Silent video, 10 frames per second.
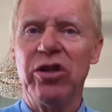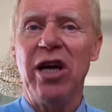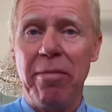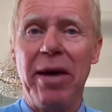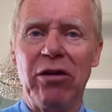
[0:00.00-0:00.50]

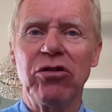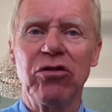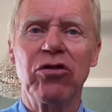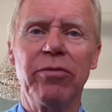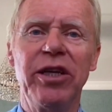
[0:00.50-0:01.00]
amount
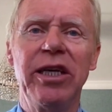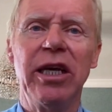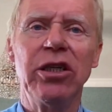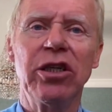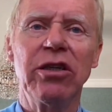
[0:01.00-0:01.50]
to
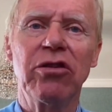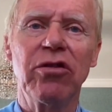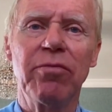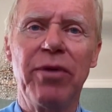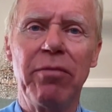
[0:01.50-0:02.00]
communication to
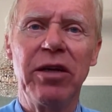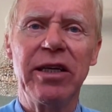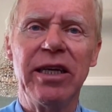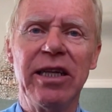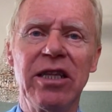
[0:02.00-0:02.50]
the
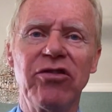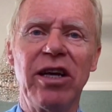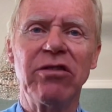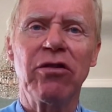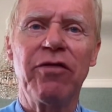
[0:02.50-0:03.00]
public in the
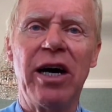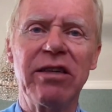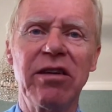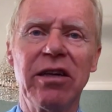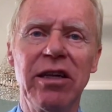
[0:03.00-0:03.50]
sense of
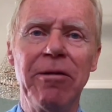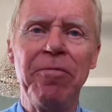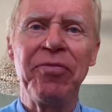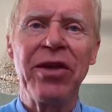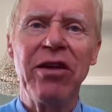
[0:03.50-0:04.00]
Article
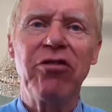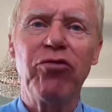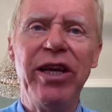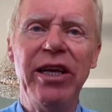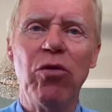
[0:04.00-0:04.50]

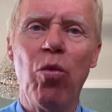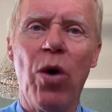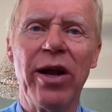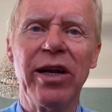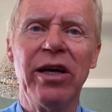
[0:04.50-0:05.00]

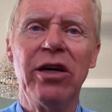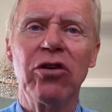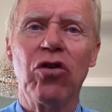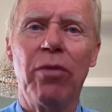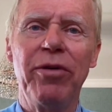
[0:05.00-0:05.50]
3.1
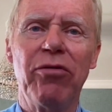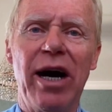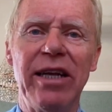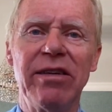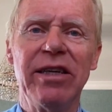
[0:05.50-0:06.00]

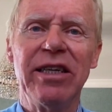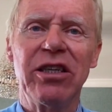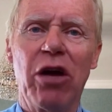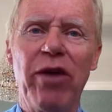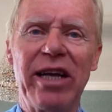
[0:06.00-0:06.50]
Copyright
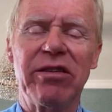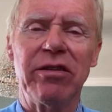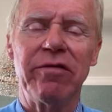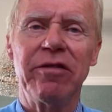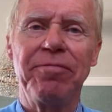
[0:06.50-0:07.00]
Directive.